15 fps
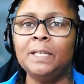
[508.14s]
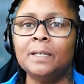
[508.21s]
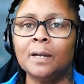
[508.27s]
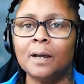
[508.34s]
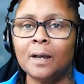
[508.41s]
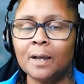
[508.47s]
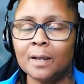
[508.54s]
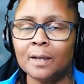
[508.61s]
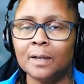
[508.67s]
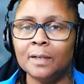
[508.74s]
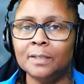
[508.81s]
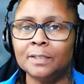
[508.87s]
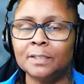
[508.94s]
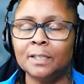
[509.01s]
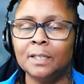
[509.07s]

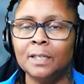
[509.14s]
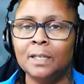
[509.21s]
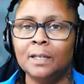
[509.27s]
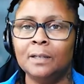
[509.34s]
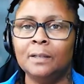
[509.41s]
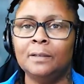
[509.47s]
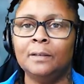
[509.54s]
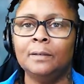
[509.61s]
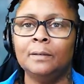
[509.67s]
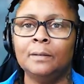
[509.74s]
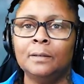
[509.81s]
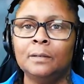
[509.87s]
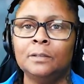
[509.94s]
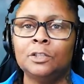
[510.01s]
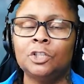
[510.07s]
because
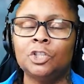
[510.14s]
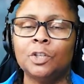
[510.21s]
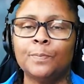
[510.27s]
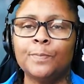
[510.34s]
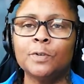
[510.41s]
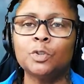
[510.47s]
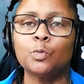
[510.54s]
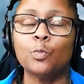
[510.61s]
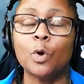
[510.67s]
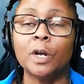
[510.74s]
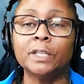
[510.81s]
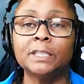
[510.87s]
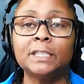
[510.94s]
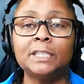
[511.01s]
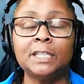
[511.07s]
shippers
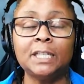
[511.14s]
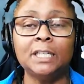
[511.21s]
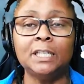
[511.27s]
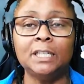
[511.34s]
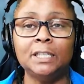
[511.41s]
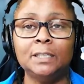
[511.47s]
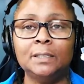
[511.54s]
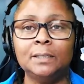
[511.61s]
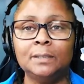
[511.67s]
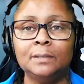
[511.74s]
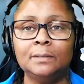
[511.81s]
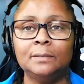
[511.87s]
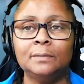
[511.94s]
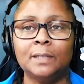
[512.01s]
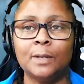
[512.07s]
want to see.
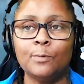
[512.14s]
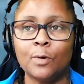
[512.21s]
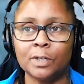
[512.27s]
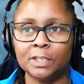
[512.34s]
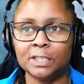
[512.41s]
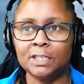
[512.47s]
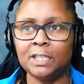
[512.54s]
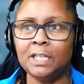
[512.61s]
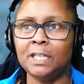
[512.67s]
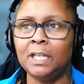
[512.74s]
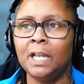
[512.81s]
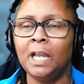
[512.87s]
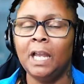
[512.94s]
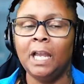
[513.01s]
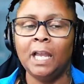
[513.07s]
They want to
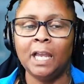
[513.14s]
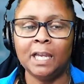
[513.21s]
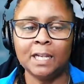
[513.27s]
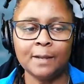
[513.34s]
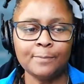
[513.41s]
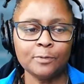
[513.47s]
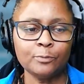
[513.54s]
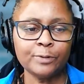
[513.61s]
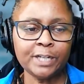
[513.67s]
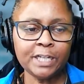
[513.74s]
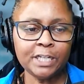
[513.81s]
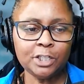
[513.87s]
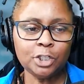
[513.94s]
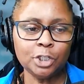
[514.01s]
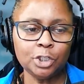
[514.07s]
see. And I'm going to
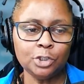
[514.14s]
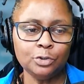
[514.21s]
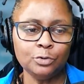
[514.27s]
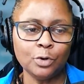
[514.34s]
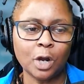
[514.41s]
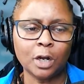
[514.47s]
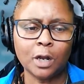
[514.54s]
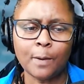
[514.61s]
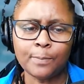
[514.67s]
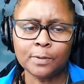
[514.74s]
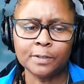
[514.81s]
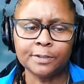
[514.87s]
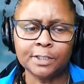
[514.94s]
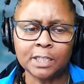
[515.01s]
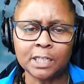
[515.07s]
read to you a
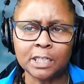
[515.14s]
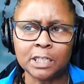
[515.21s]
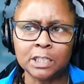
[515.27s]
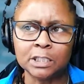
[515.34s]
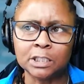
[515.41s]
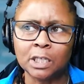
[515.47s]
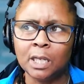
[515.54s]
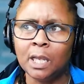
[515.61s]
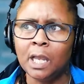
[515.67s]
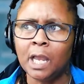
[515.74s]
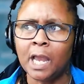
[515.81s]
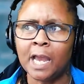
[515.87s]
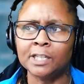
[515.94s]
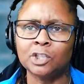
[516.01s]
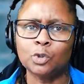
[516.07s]
couple of things
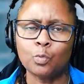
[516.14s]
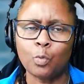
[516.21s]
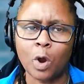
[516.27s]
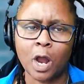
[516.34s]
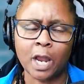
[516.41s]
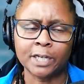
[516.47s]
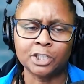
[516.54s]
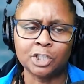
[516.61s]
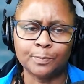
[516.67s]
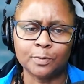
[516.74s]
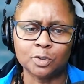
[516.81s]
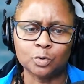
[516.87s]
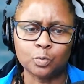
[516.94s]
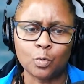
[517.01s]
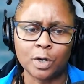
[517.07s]
as to why
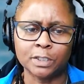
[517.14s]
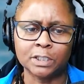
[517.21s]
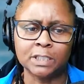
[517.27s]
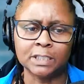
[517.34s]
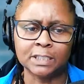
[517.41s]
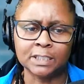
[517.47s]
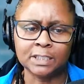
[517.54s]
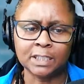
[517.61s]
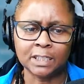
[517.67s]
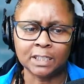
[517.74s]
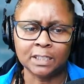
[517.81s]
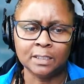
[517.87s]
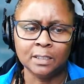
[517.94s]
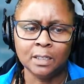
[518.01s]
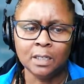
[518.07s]
shippers want to
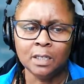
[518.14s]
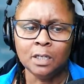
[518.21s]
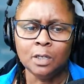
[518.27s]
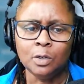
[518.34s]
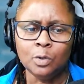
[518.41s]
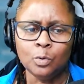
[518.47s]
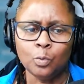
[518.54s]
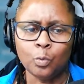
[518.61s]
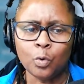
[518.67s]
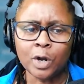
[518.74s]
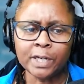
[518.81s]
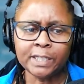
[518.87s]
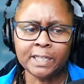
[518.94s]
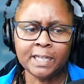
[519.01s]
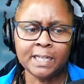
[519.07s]
see.
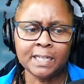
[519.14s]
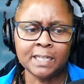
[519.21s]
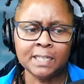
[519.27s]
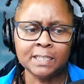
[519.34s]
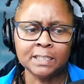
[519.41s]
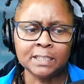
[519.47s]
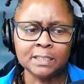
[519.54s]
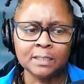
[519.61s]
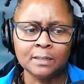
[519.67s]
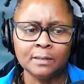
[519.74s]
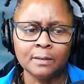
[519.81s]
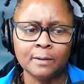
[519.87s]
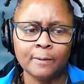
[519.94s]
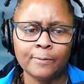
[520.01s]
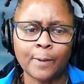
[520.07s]
What is
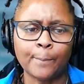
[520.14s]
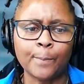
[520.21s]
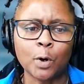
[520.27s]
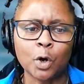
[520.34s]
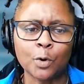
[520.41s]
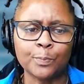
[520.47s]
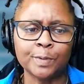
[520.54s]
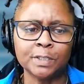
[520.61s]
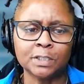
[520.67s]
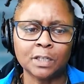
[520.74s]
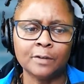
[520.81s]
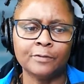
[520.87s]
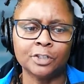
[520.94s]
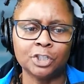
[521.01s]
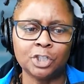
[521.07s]
the purpose
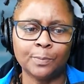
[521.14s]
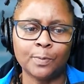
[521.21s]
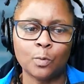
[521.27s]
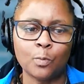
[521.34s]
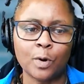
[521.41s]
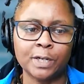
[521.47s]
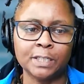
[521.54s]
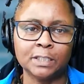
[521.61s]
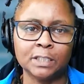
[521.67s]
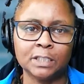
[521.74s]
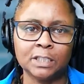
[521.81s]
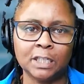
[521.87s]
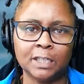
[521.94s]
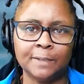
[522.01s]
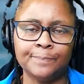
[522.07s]
of a shipper wanting to
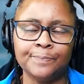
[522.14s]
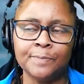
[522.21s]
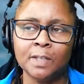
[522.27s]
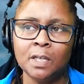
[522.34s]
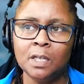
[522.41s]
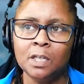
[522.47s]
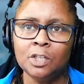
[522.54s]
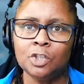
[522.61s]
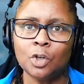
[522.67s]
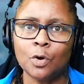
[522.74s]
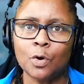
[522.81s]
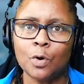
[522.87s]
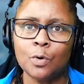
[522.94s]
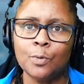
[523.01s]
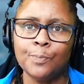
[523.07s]
see?
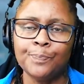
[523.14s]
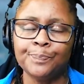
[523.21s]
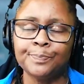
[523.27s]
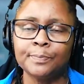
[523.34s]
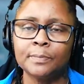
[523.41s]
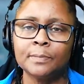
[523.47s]
So,